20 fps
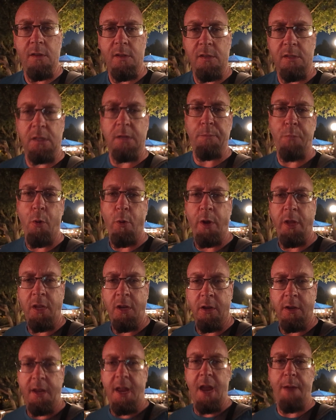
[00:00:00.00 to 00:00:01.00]
supporting
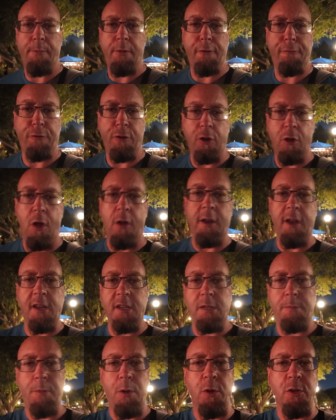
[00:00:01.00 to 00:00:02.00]
your camera for long
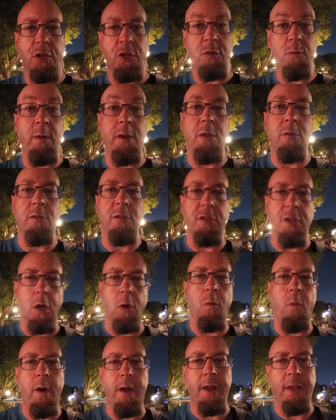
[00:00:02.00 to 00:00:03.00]
exposures when you
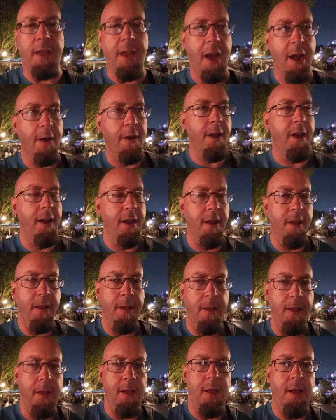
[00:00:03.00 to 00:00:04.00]
don't want to carry
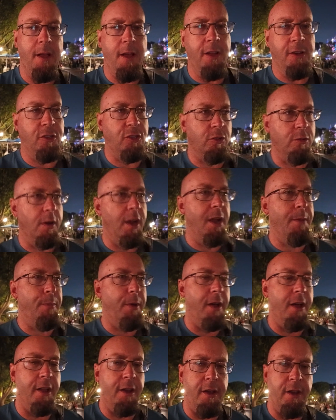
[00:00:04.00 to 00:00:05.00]
a
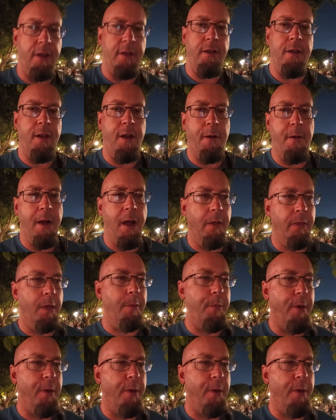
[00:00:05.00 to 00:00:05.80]
tripod around the